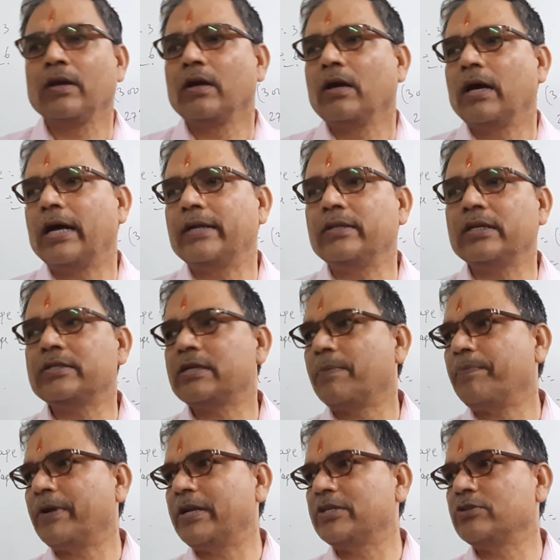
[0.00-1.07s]
And the
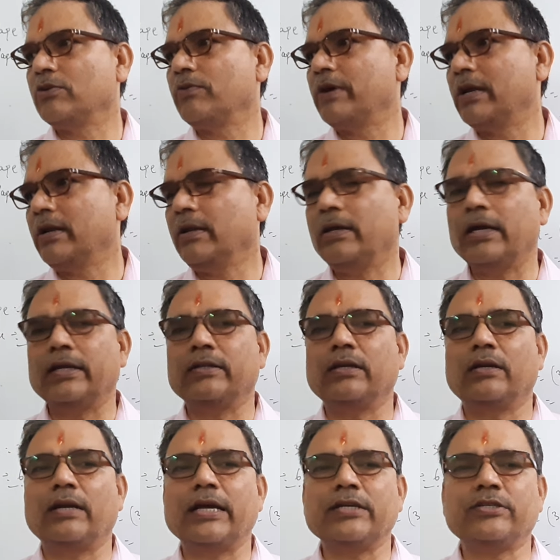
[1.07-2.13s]
chapter is over. And the
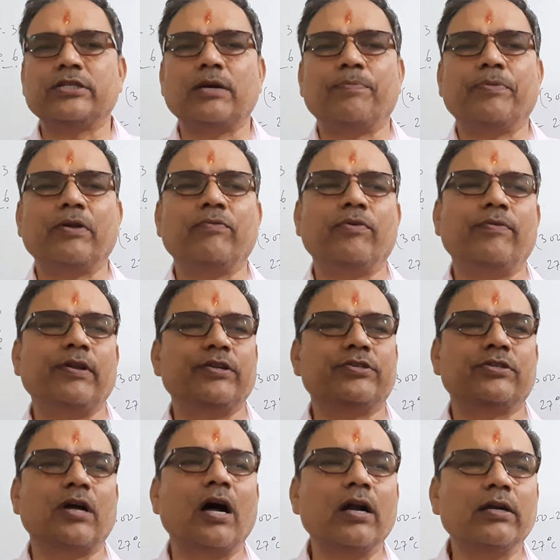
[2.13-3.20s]
next chapter we will
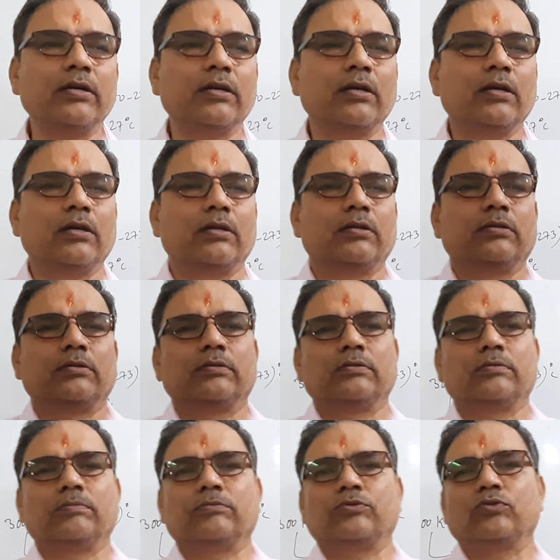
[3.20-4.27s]
start
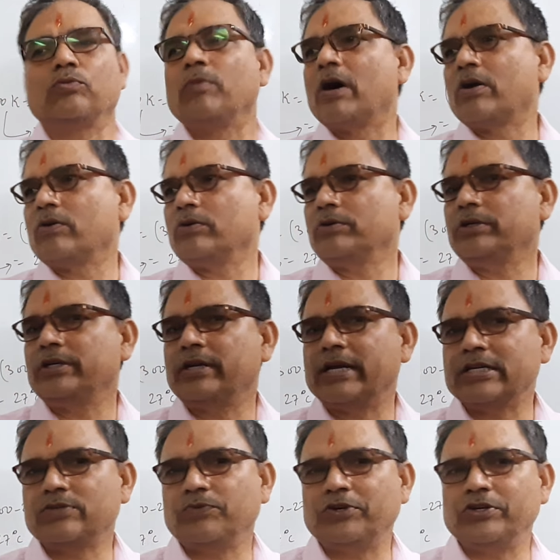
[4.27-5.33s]
tomorrow in
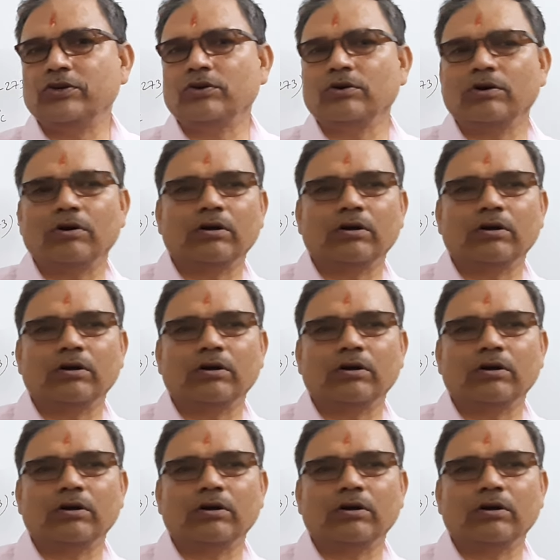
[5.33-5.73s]
next video.